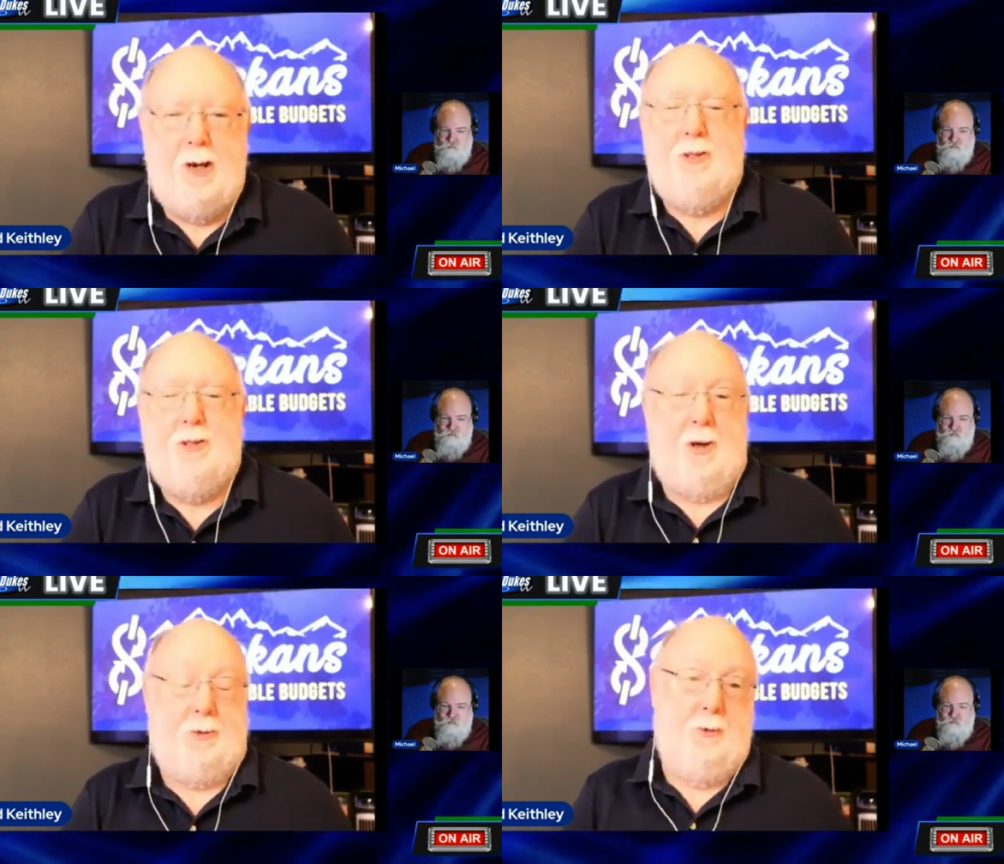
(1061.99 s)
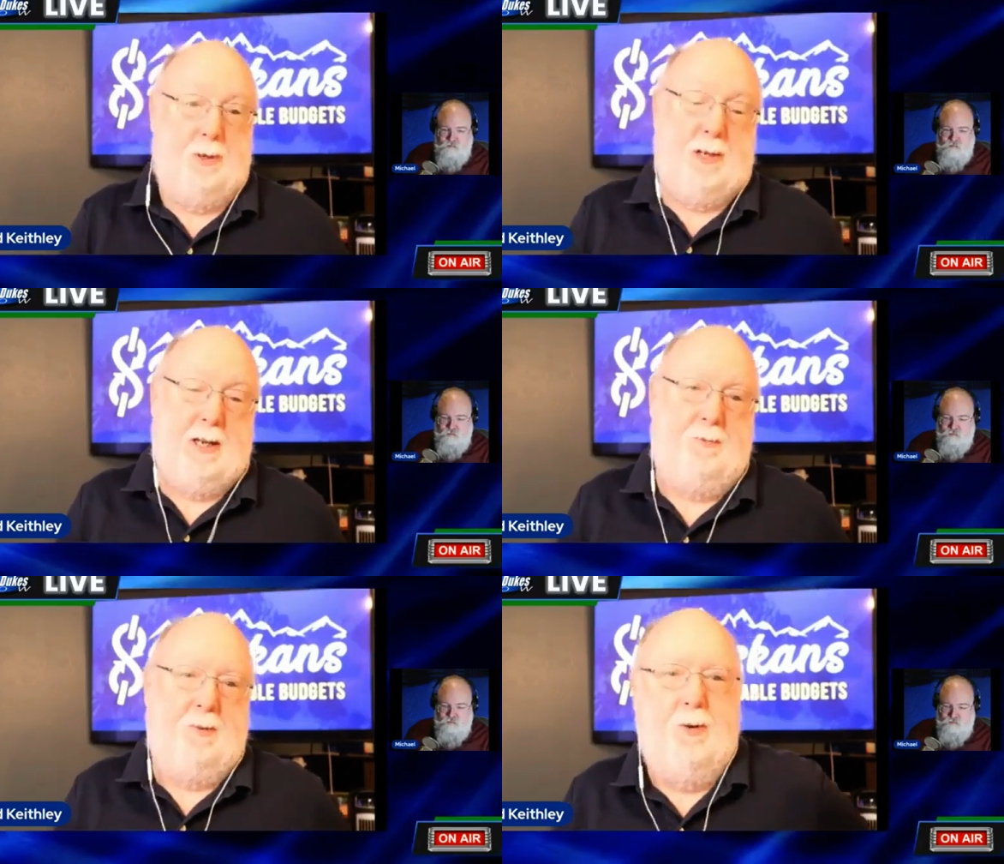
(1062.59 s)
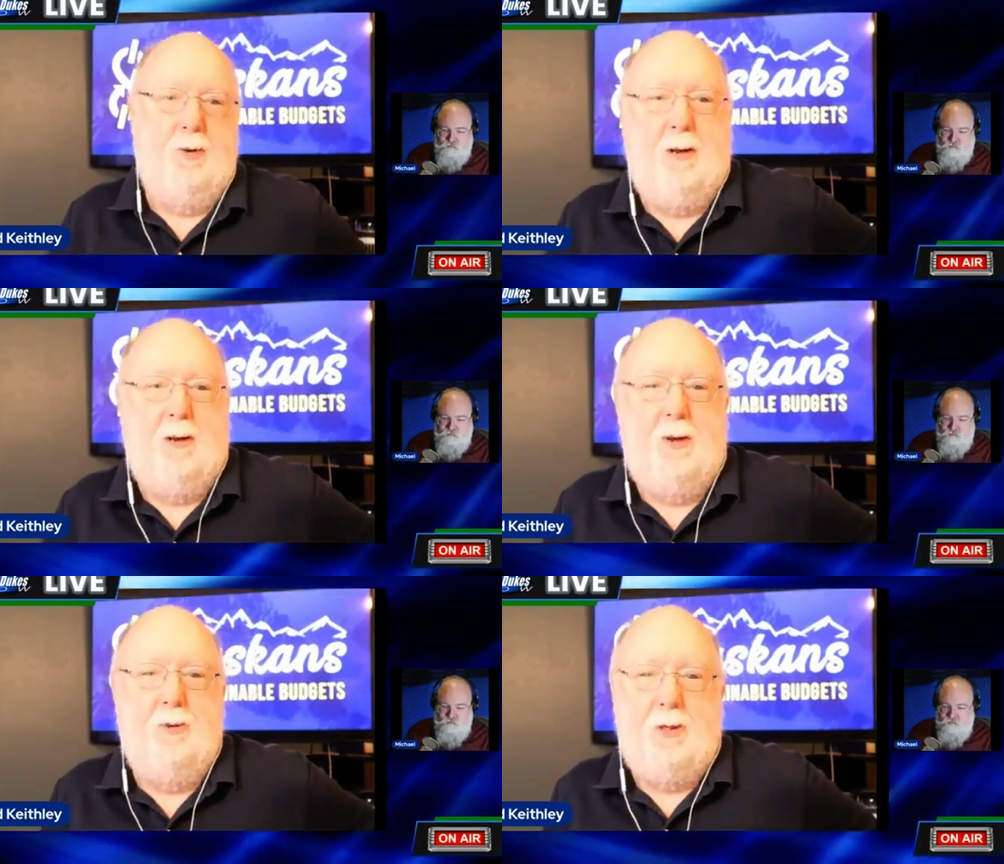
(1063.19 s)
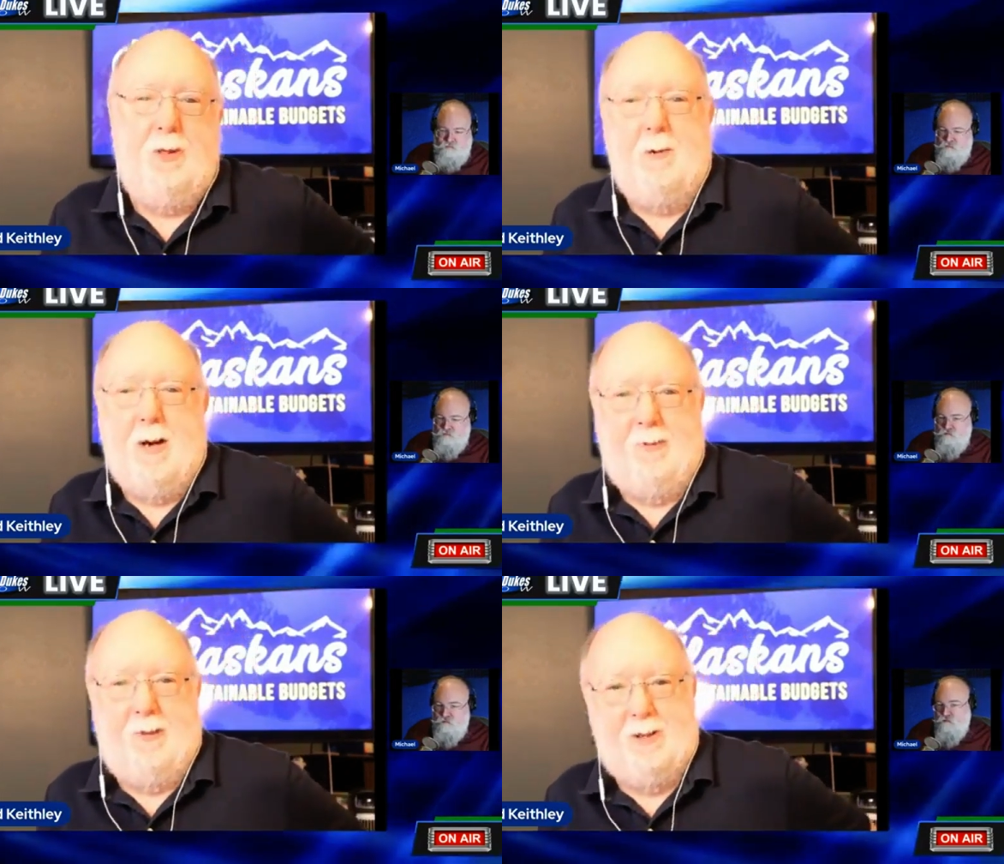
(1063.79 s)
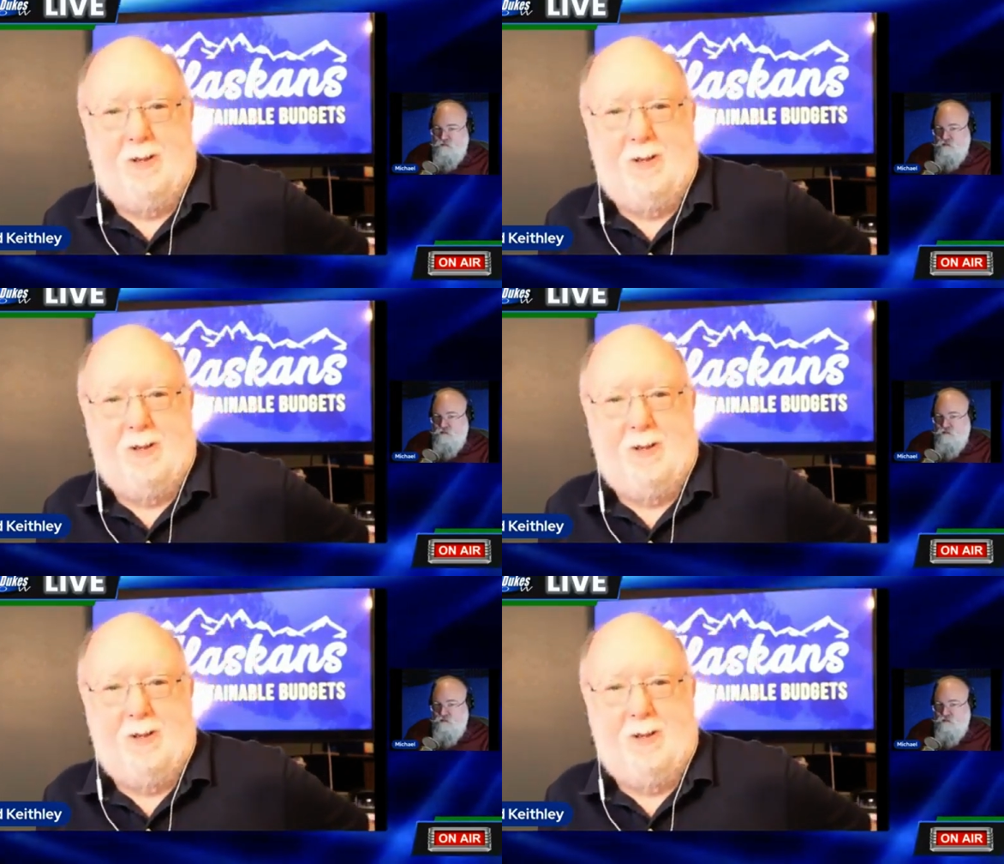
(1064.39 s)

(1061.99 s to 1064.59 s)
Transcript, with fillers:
Speaker 1: thought through this stuff. If you if you think about this